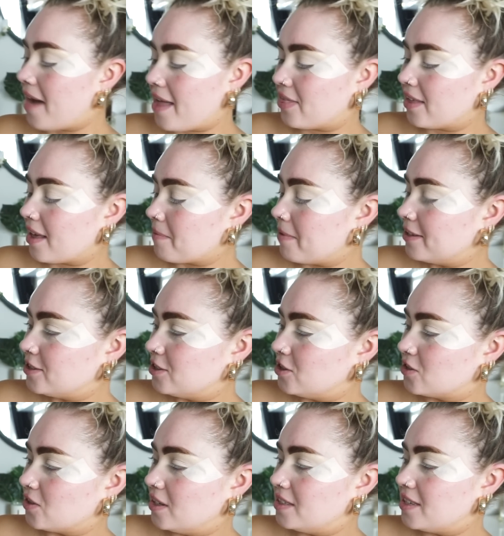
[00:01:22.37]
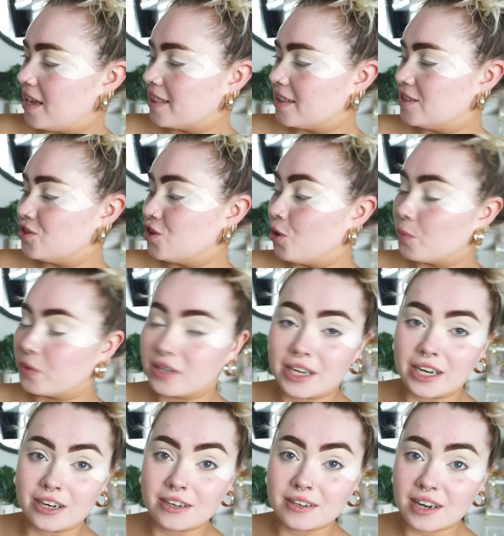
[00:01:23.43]
think I'm actually just gonna take this top one
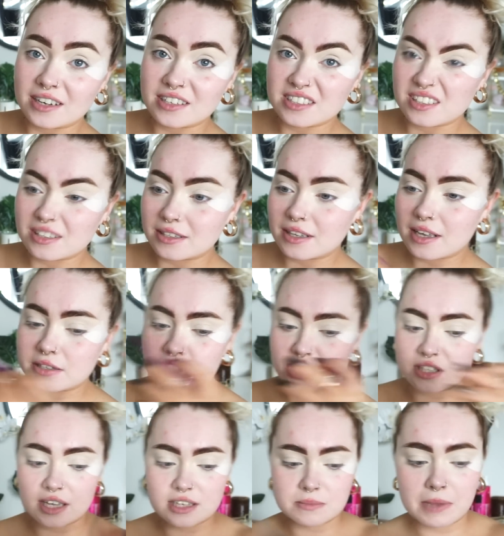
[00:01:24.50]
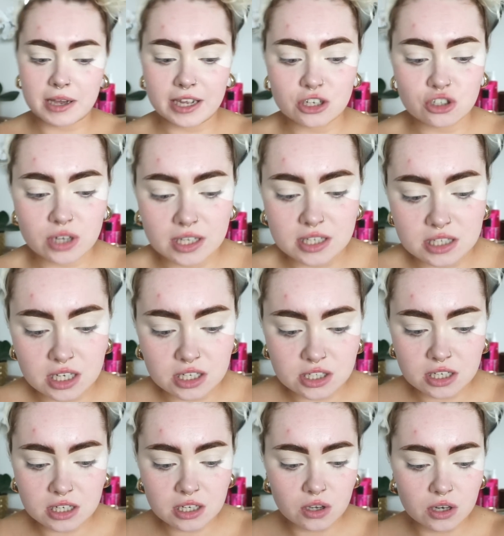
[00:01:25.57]
here, actually, just as my transition.
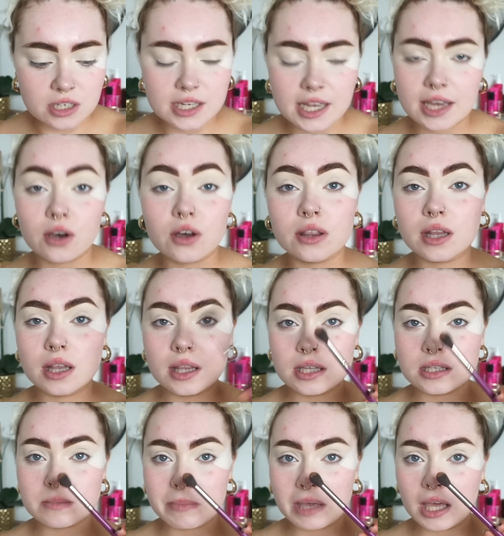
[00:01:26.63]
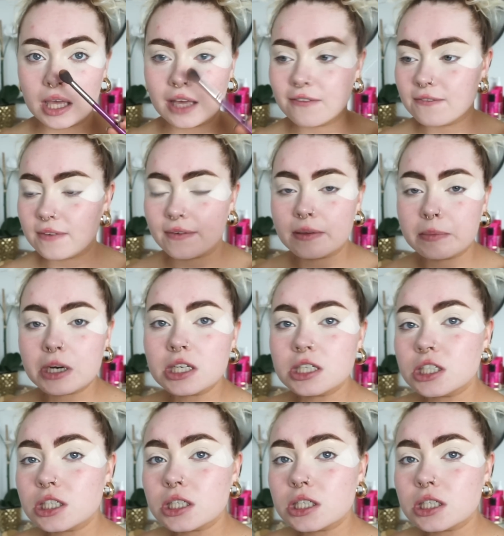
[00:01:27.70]
I'm gonna take on this big fluffy brush.